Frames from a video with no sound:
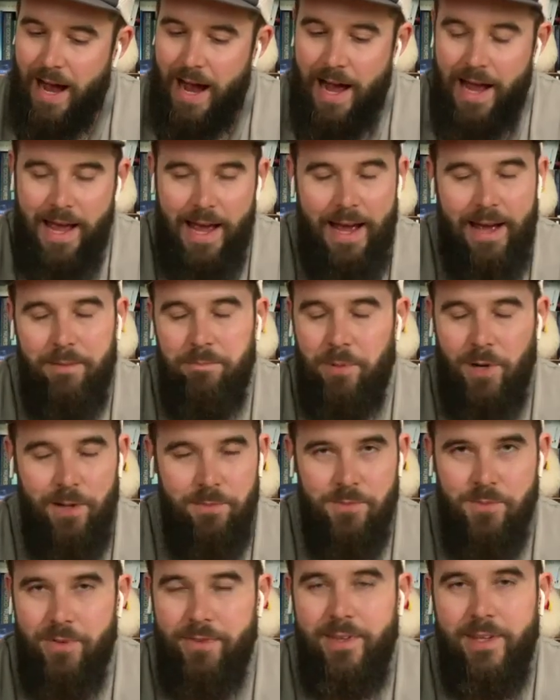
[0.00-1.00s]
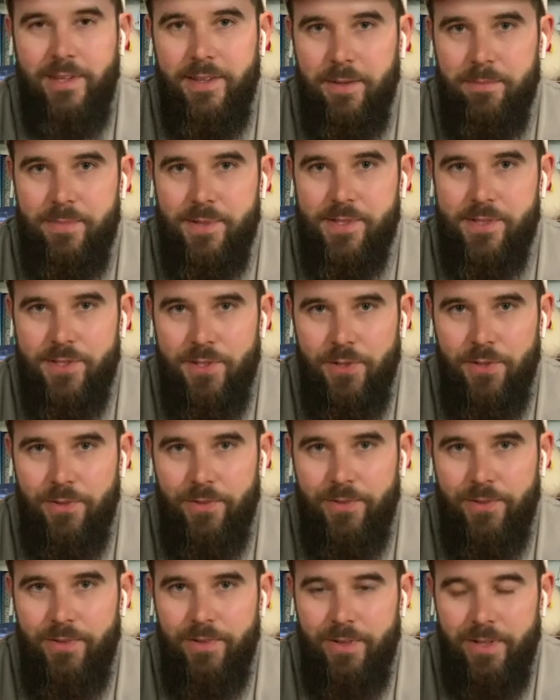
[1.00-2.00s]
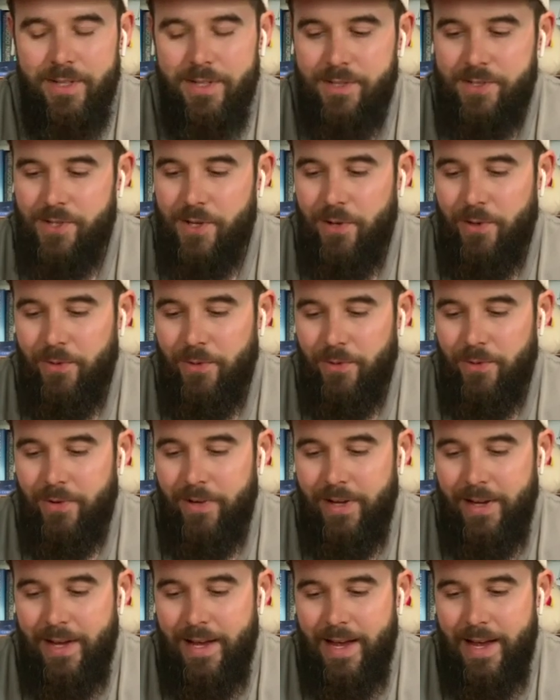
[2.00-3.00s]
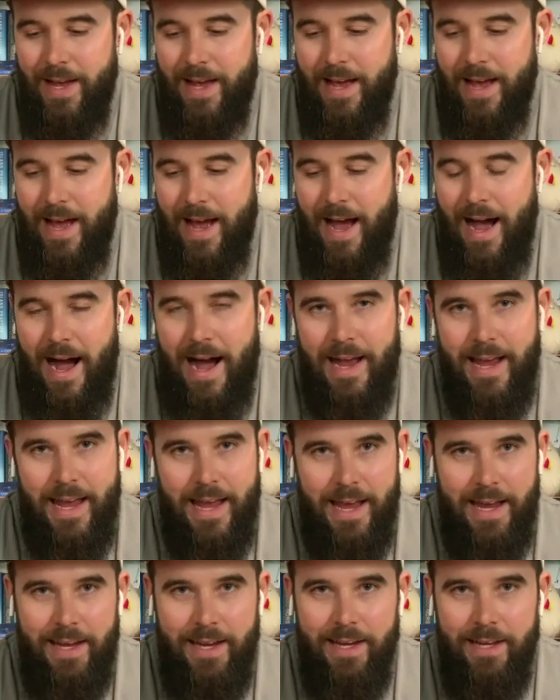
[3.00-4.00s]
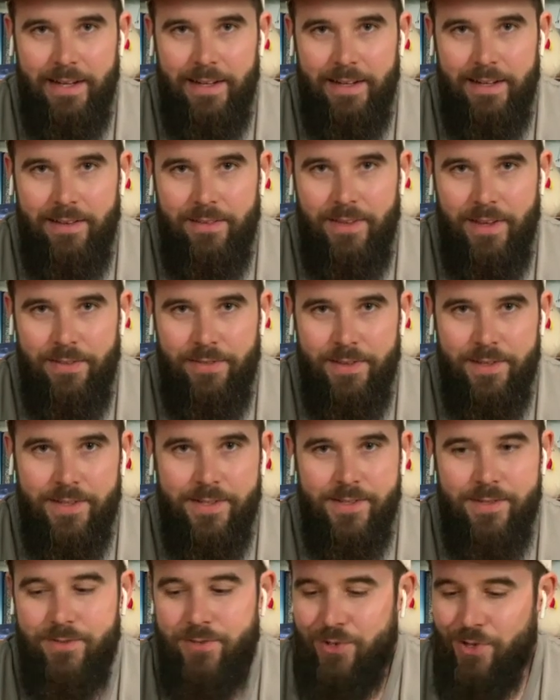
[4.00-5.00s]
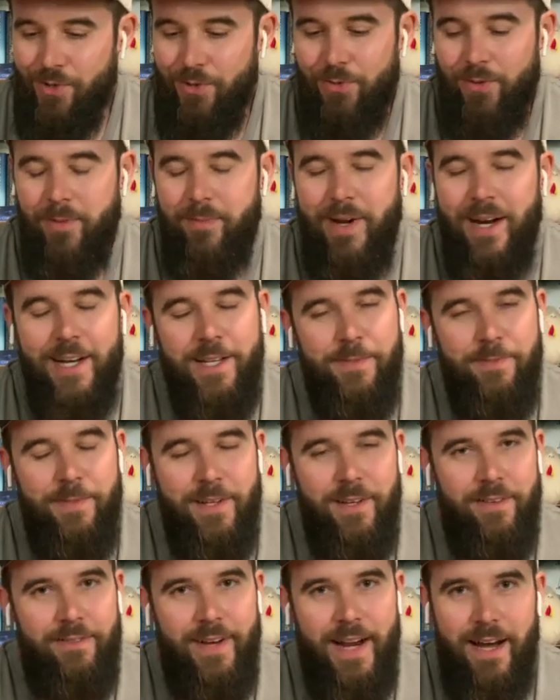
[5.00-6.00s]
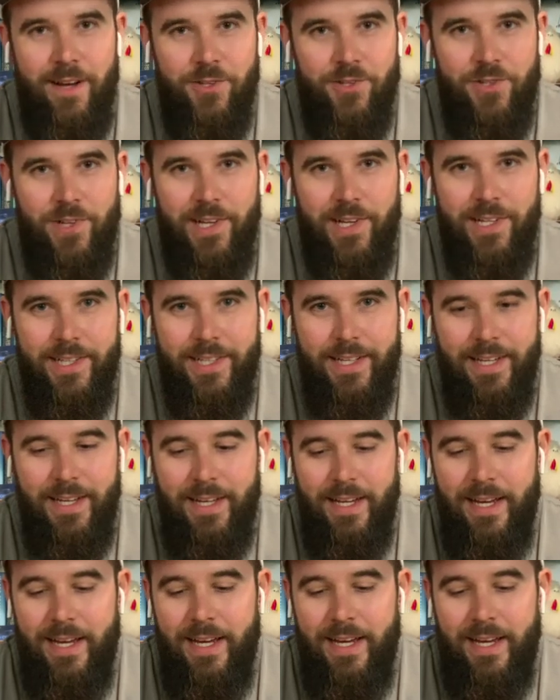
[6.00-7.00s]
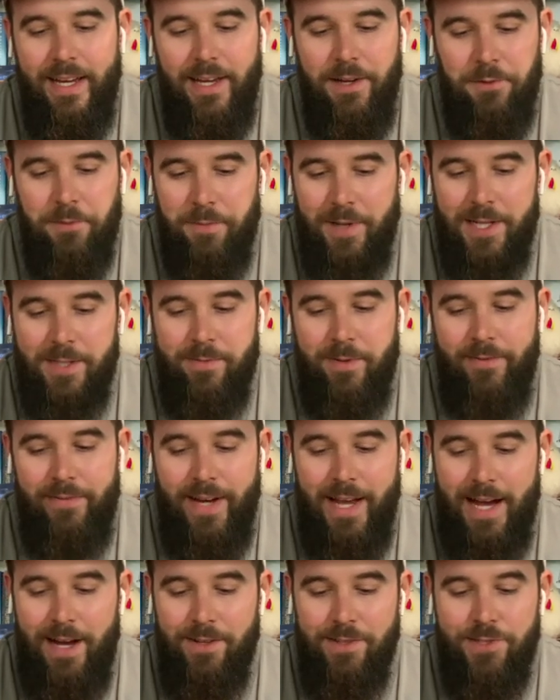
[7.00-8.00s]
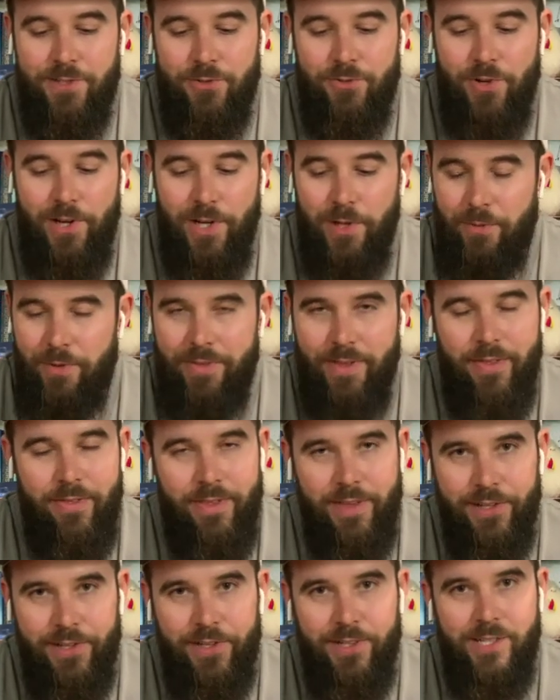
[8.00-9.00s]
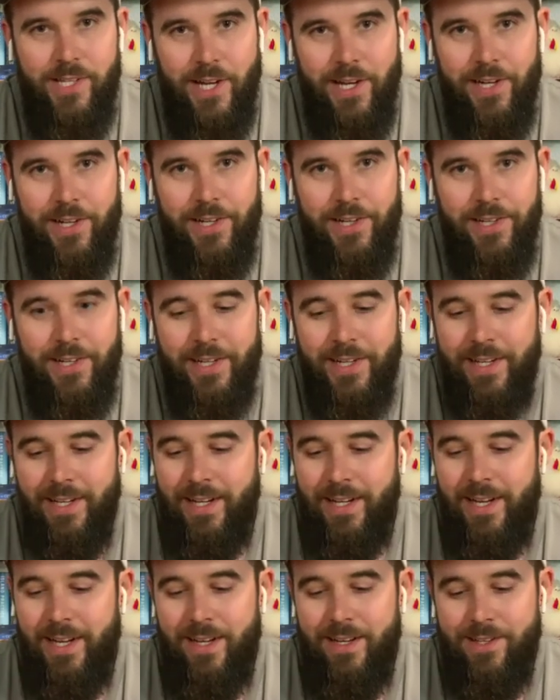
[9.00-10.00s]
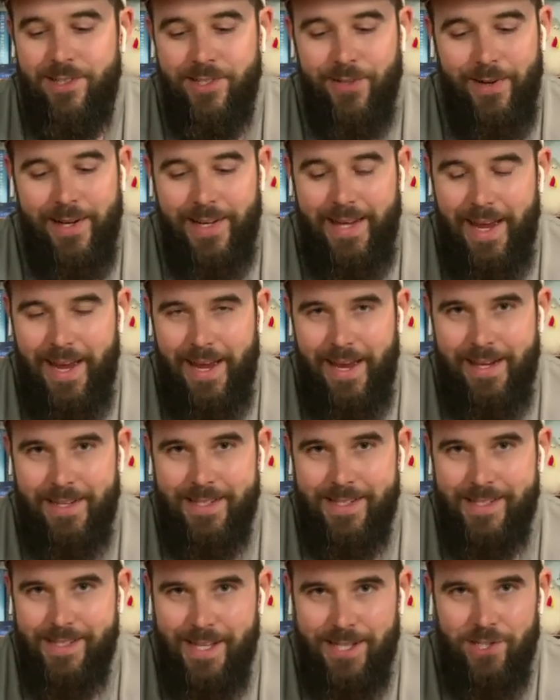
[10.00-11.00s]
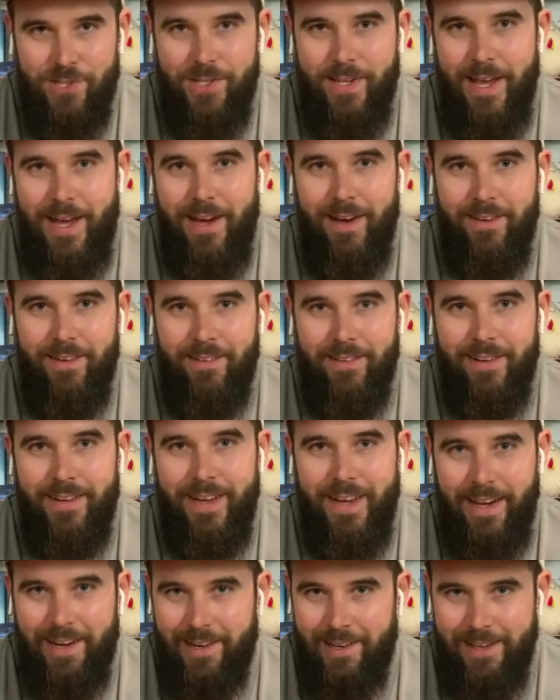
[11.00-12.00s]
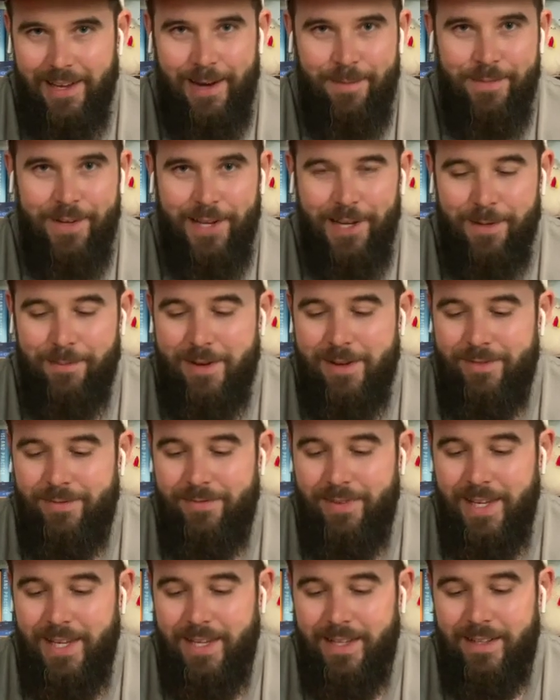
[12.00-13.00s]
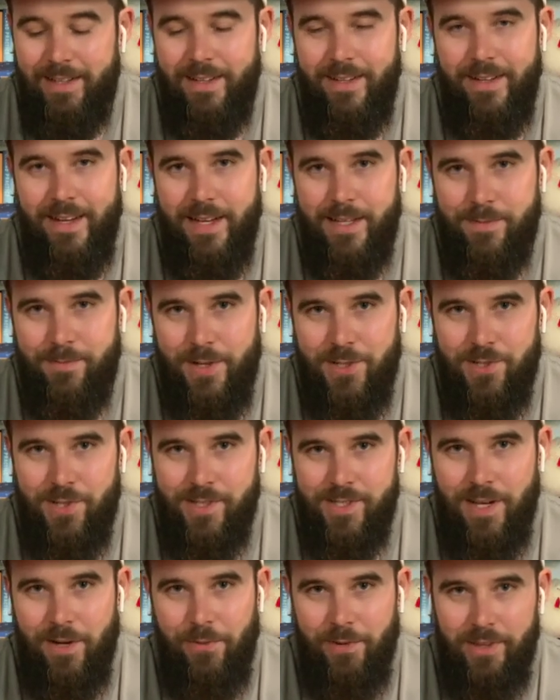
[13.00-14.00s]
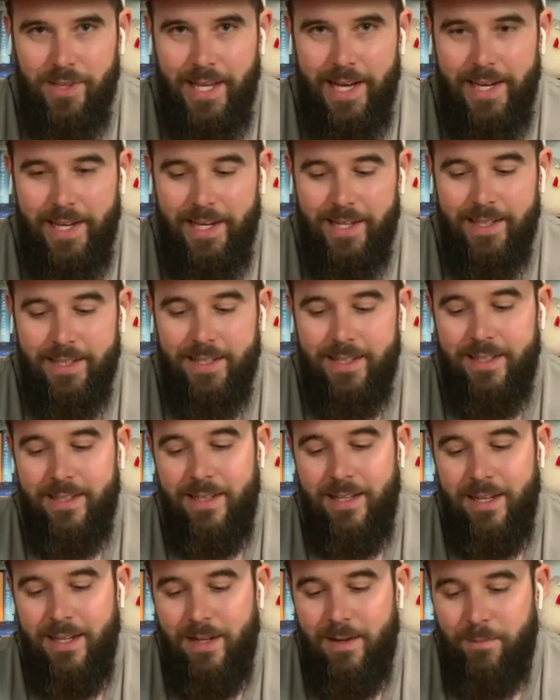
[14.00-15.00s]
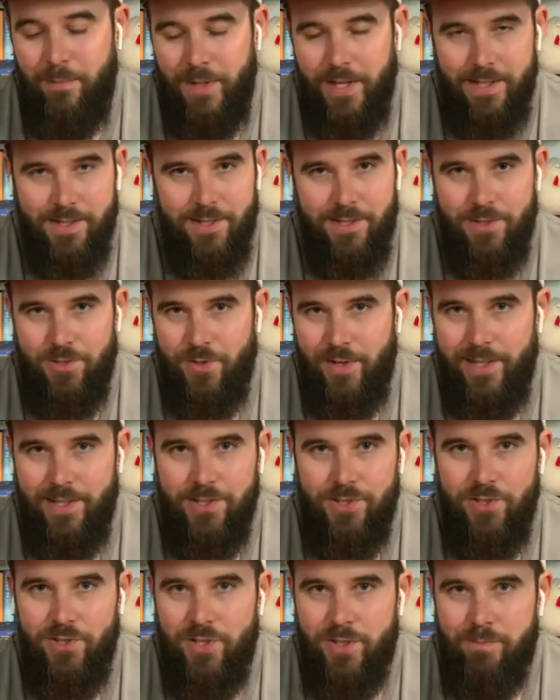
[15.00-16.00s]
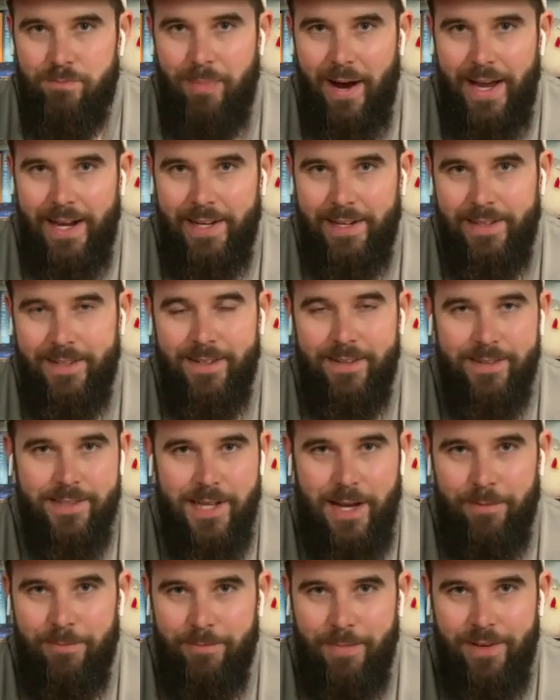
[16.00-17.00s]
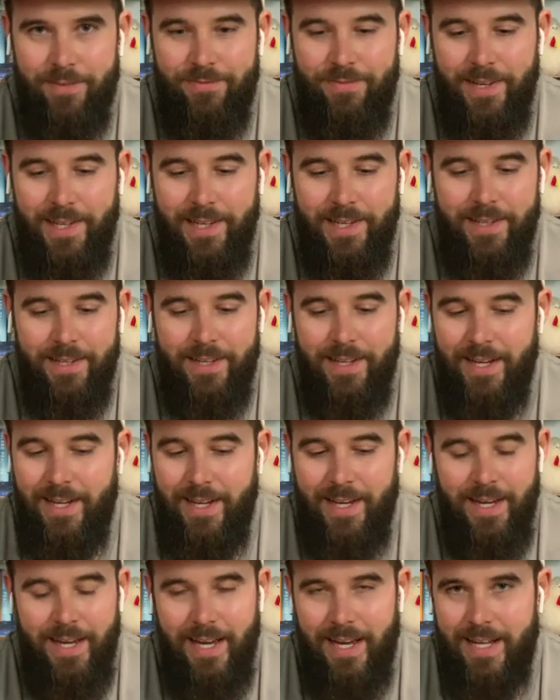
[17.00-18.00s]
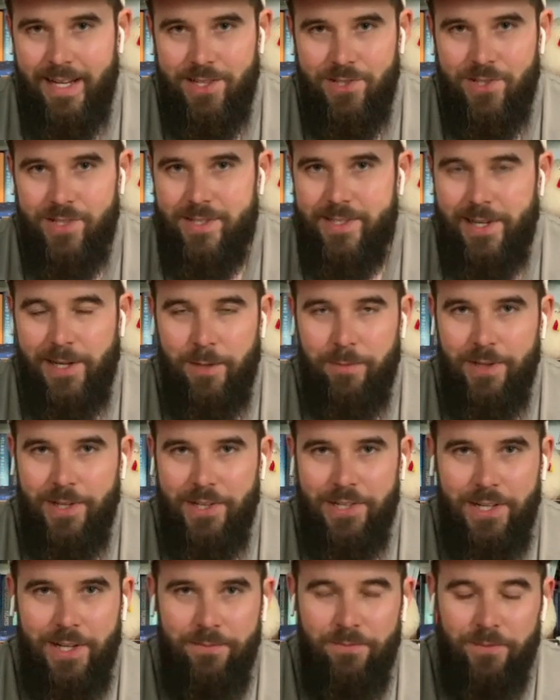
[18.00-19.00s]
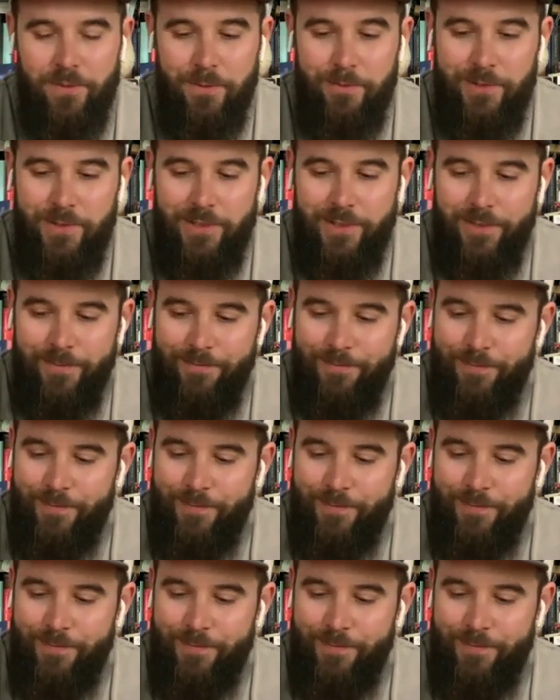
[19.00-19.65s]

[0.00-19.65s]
had problems with the Olympus too. So I hate that this shoe reminds me of an Altra. It reminds me of an Altra with a thinner tongue, so I can't cinch down and clamp down on my feet as much as I would like, because the strings are just biting into the top of my feet, and it's just terribly uncomfortable.